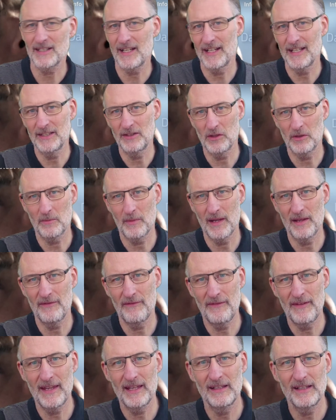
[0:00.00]
either my
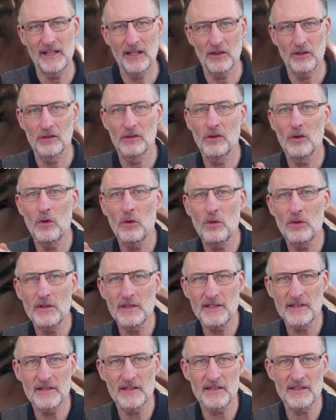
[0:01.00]
failure or
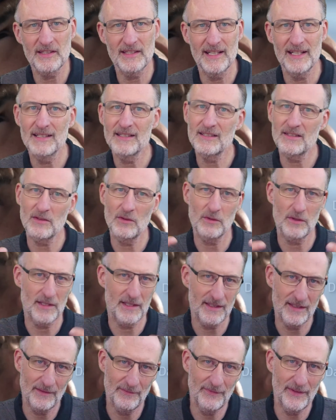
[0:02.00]
success or
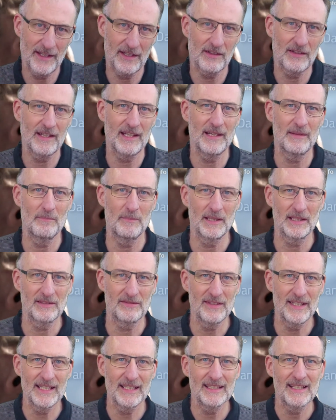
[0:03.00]
somewhere in
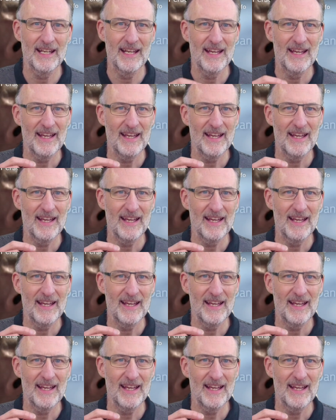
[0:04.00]
between,